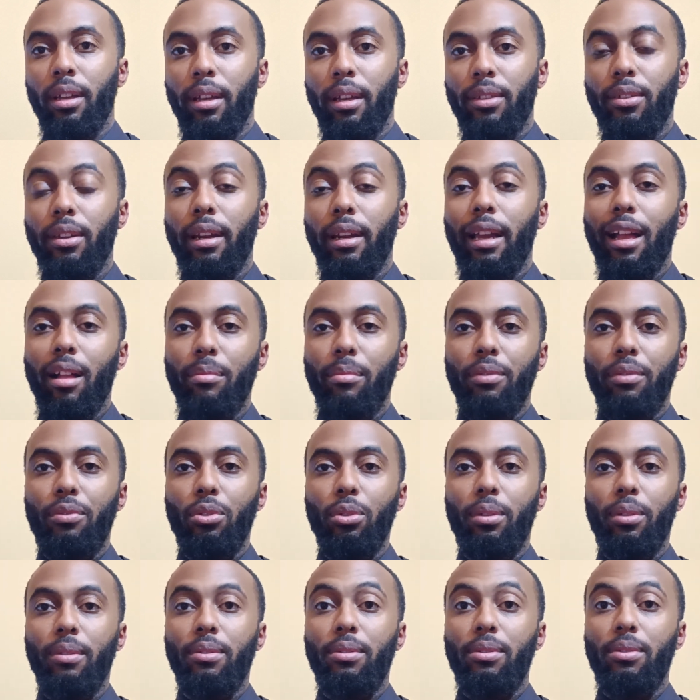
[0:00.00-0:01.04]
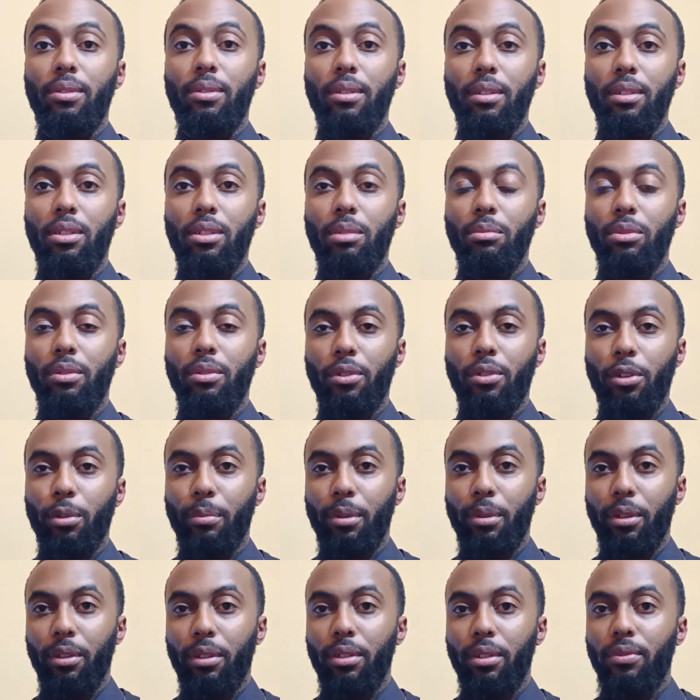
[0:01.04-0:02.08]
it's going to help if you can see some of the
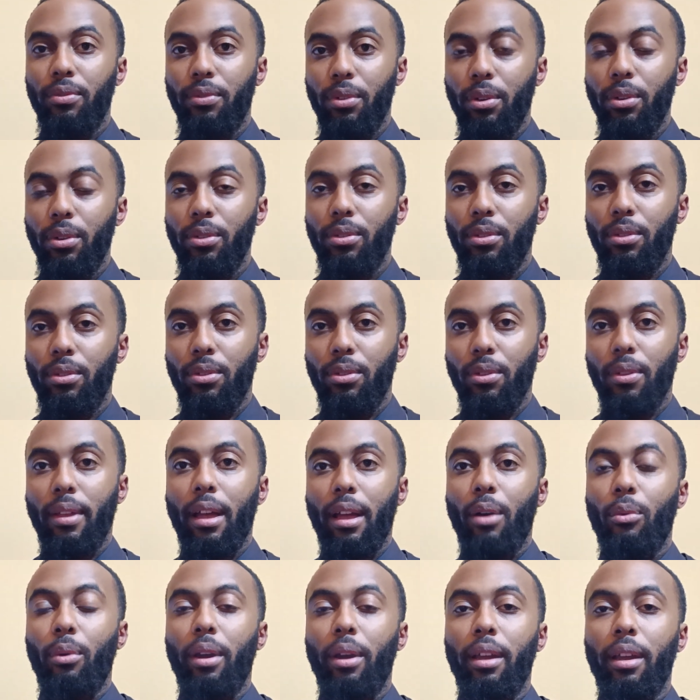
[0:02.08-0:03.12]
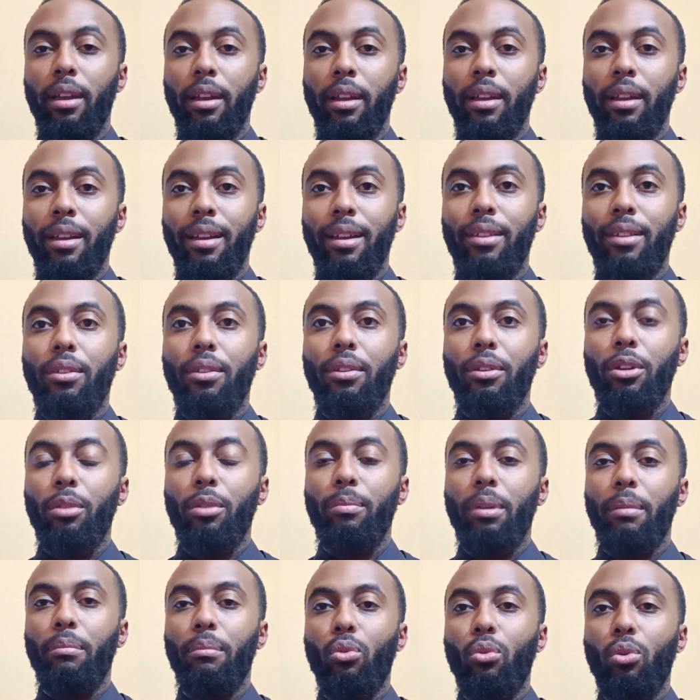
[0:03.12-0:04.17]
vulnerabilities first, so that way it's a little
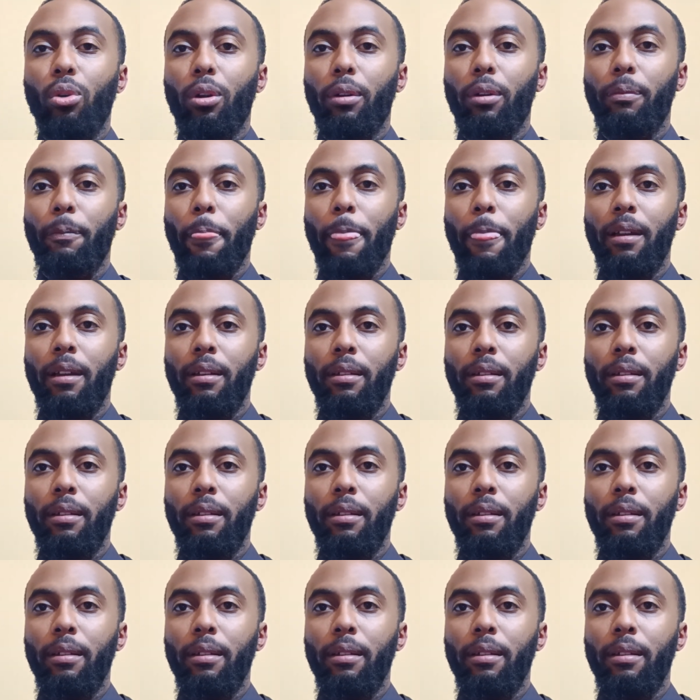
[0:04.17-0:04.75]
bit more